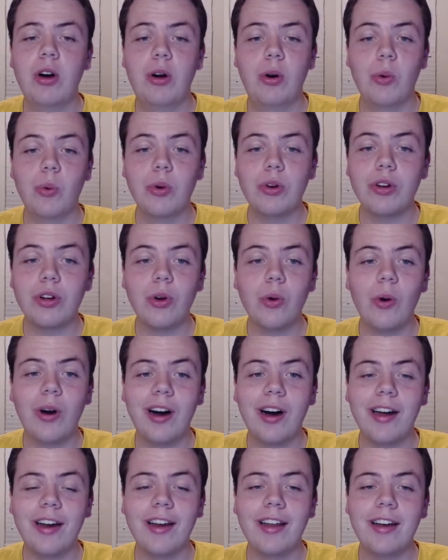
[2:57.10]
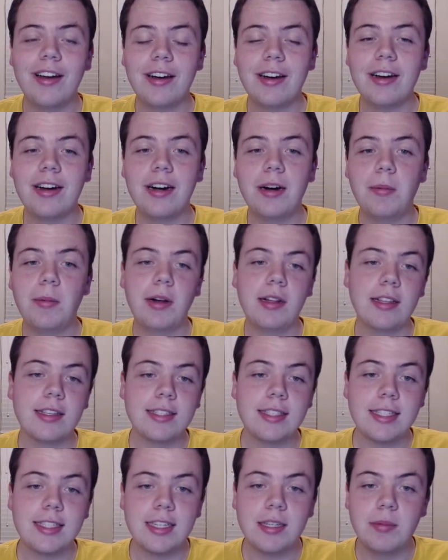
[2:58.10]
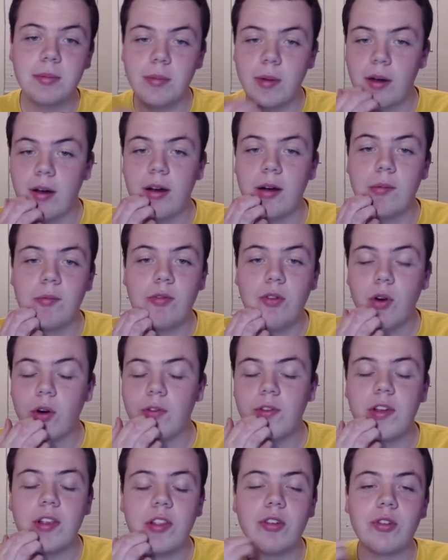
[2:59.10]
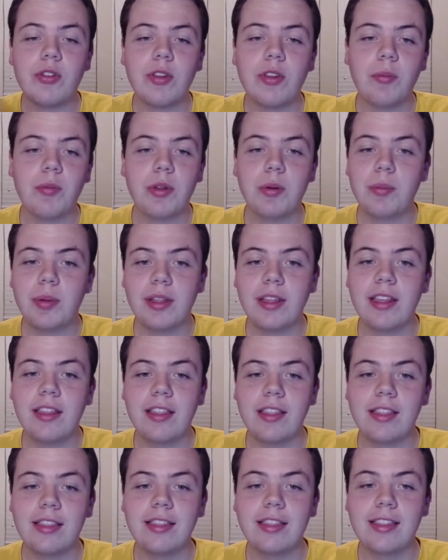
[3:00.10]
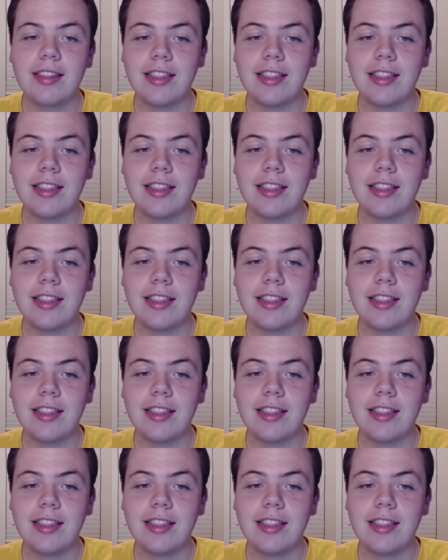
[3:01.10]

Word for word: will go on, um, unless the team um, forfeits or something. But the